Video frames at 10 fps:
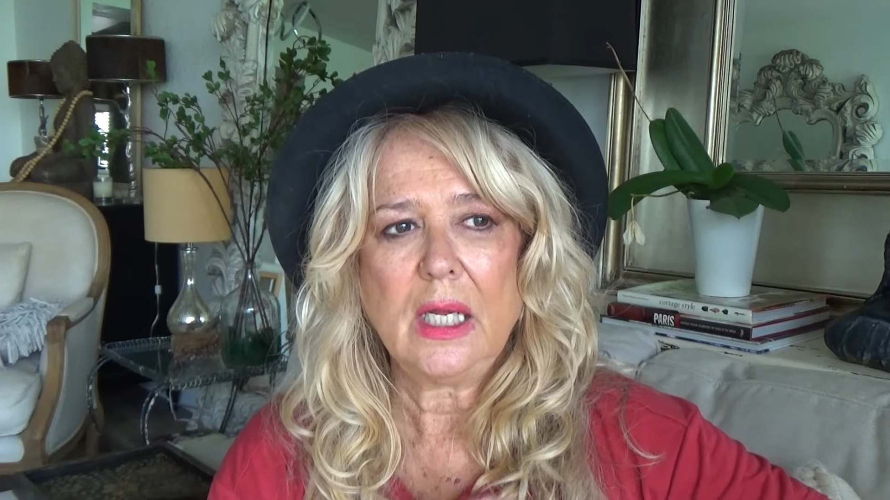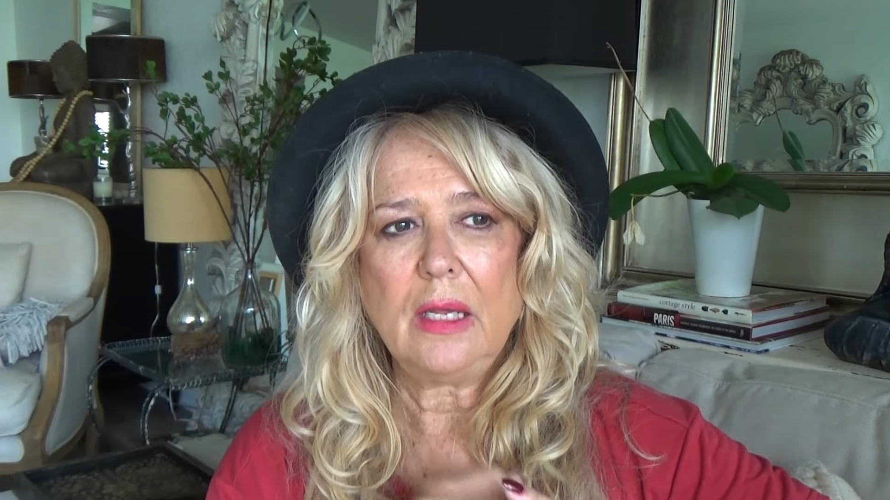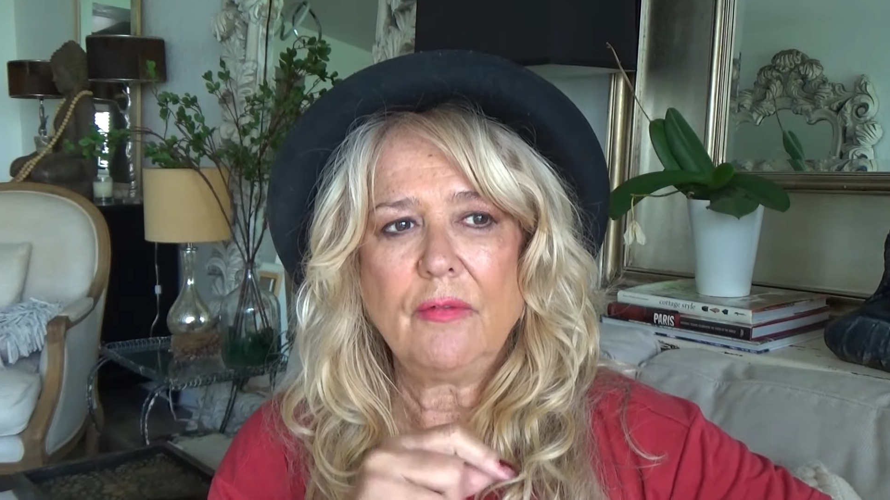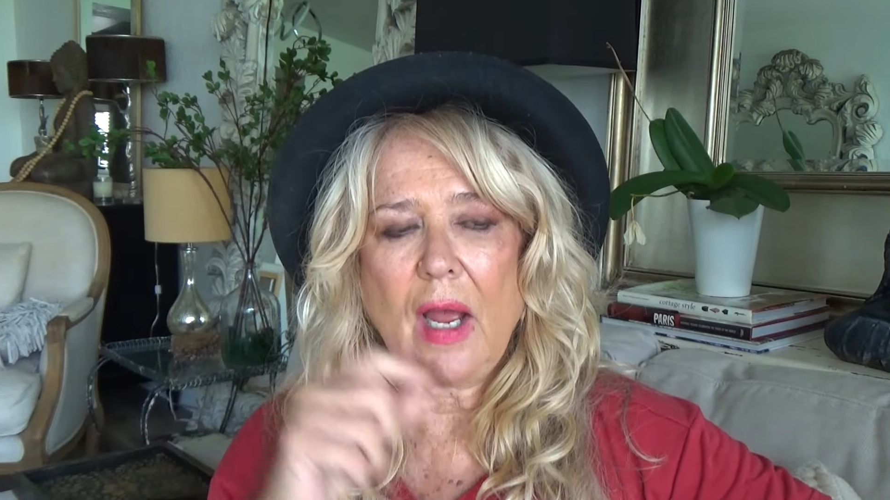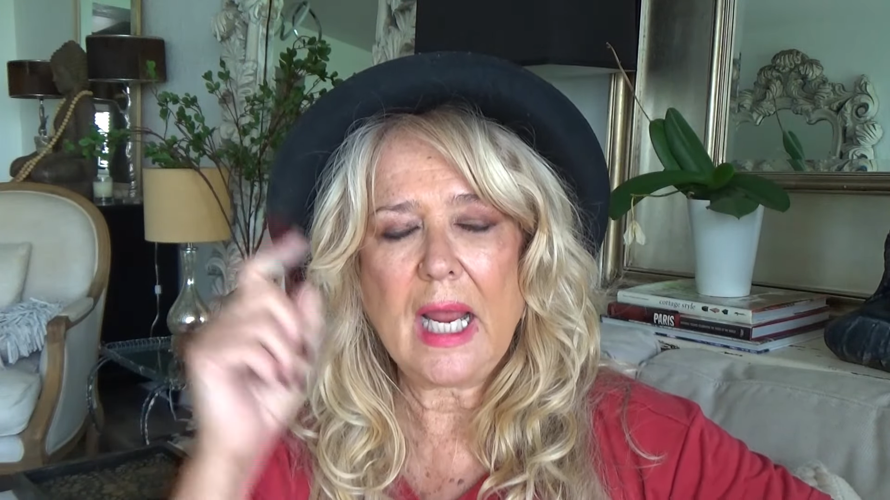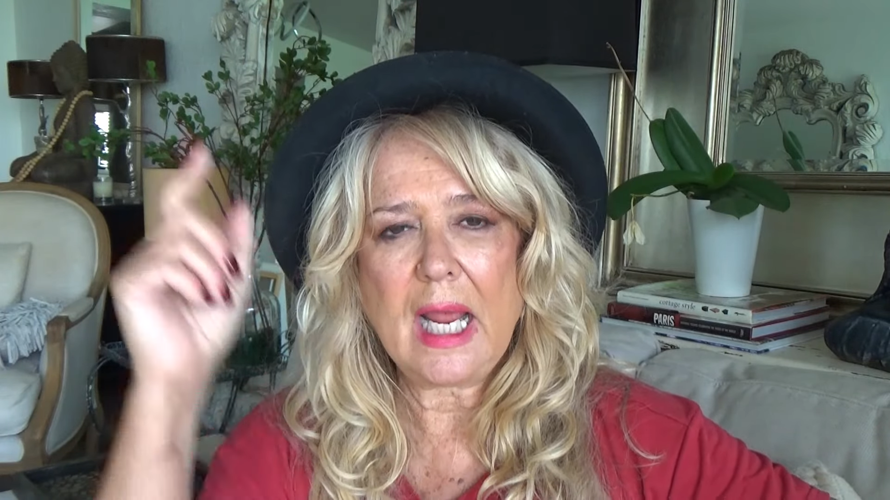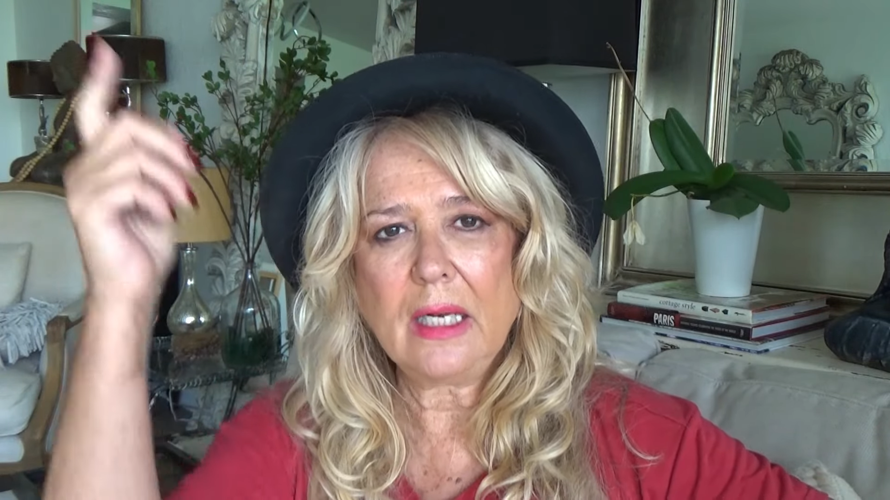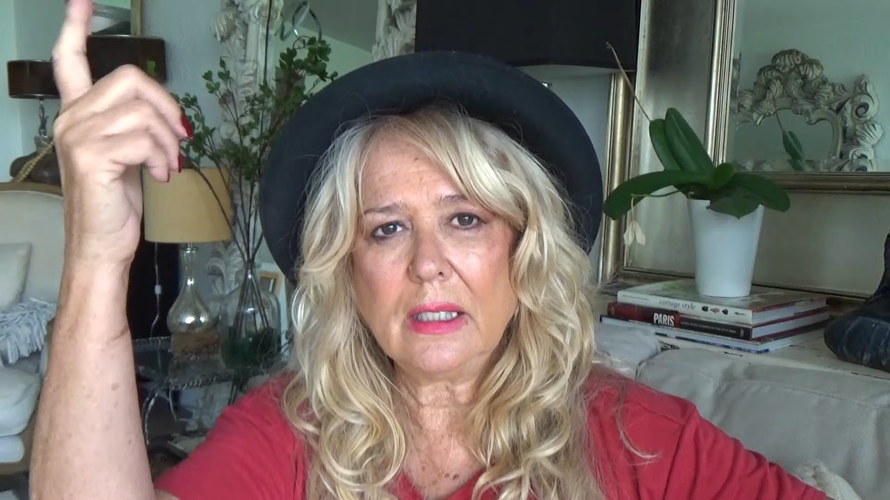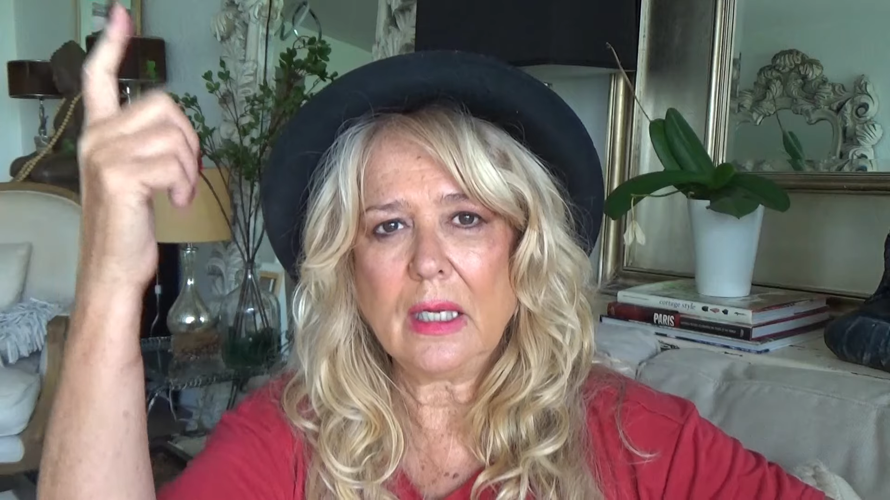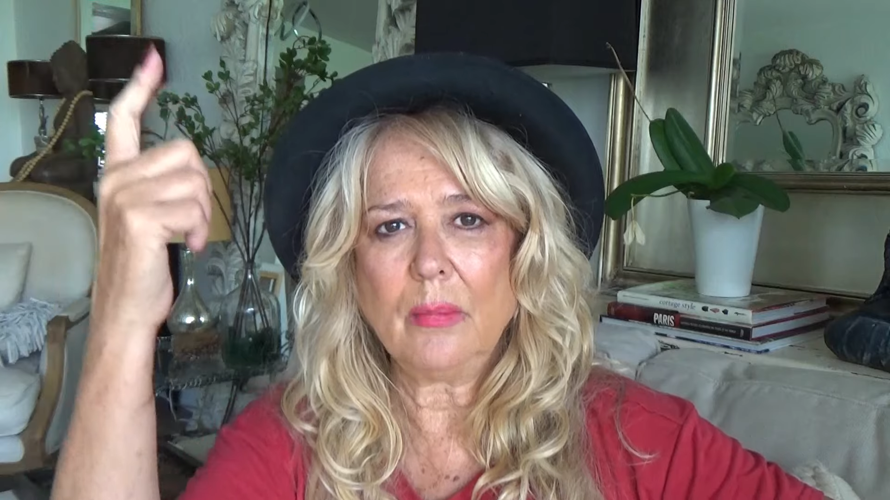if I
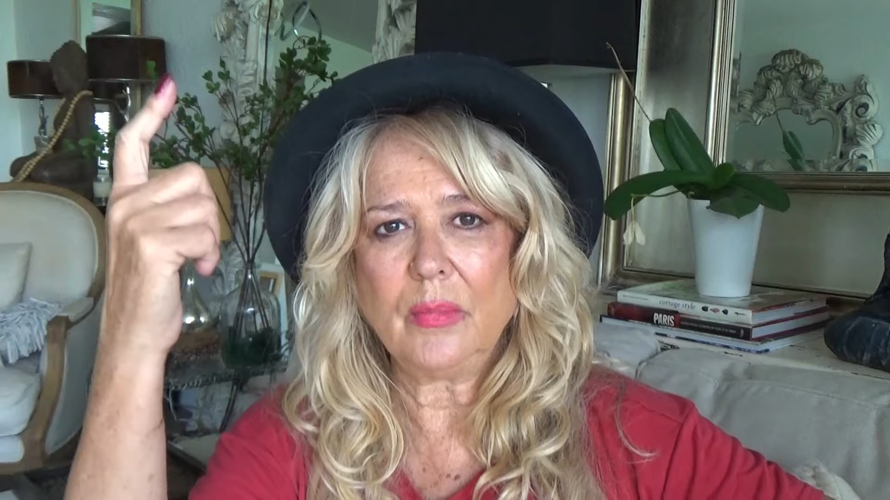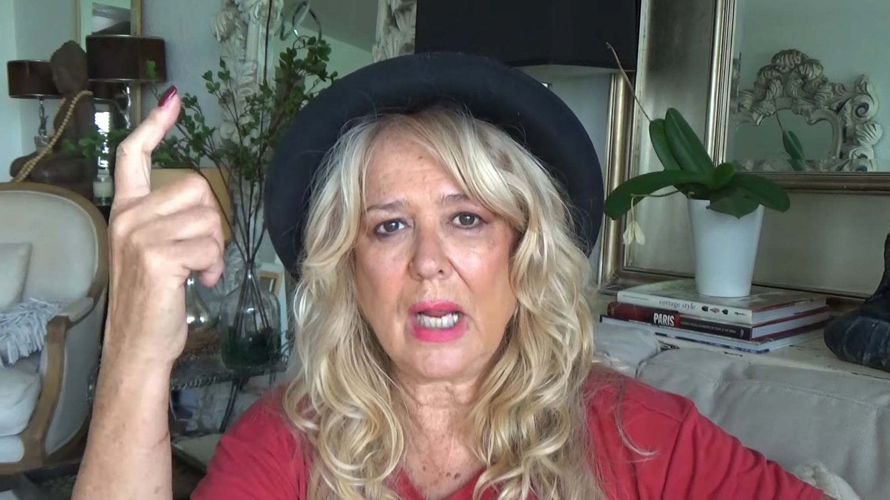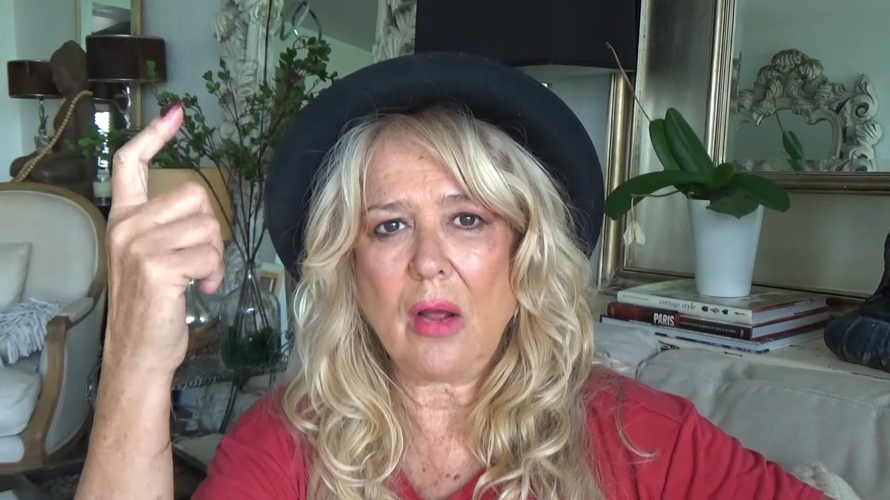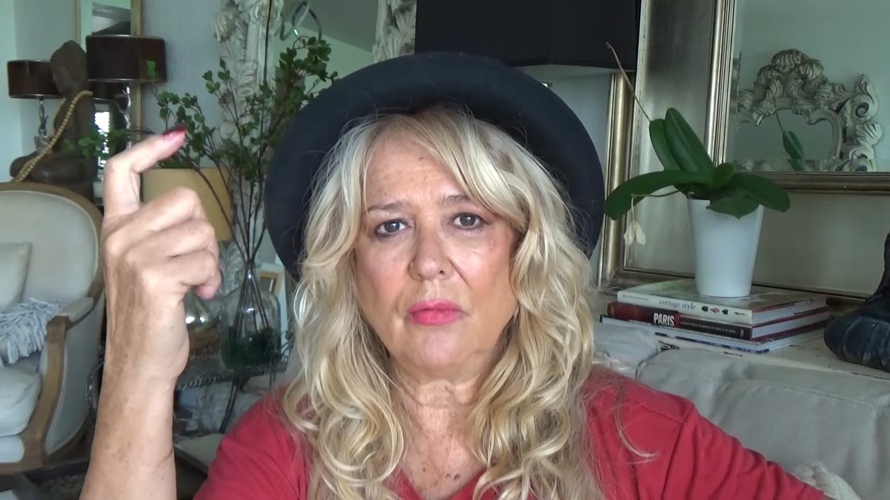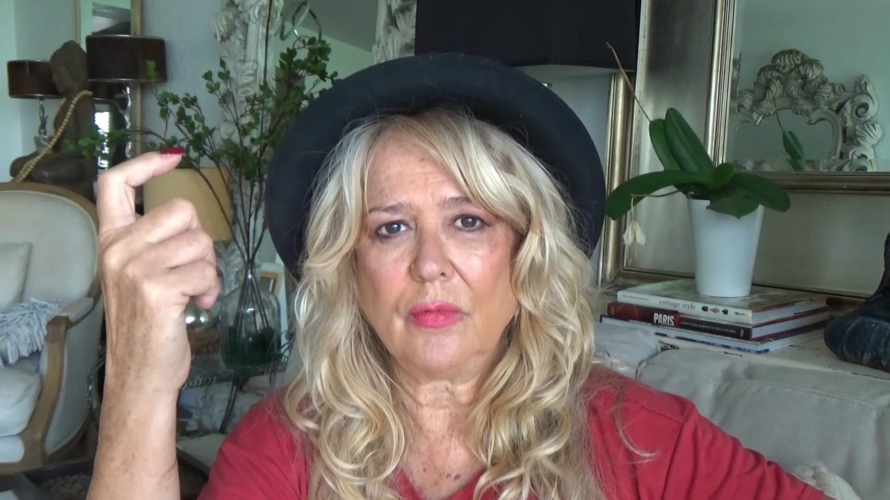hadn't come down